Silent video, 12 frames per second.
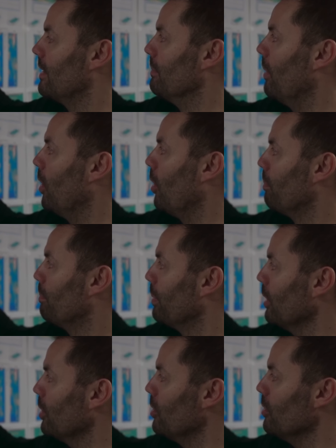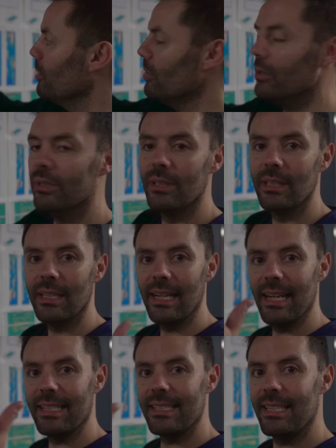The more blue,
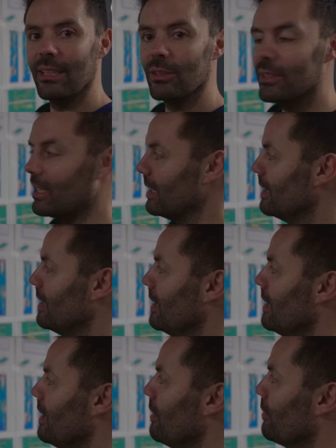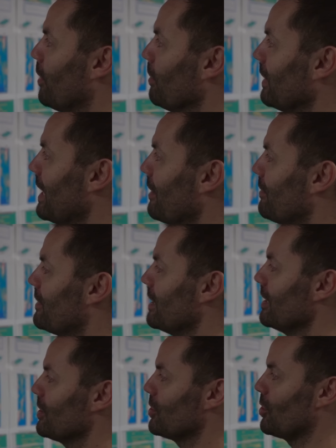it's tilted from left
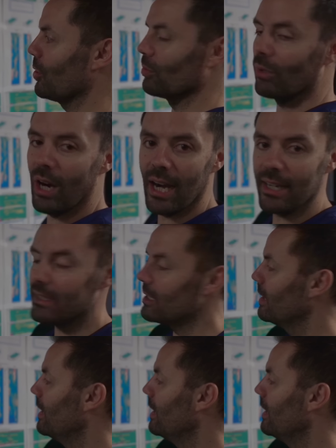to right.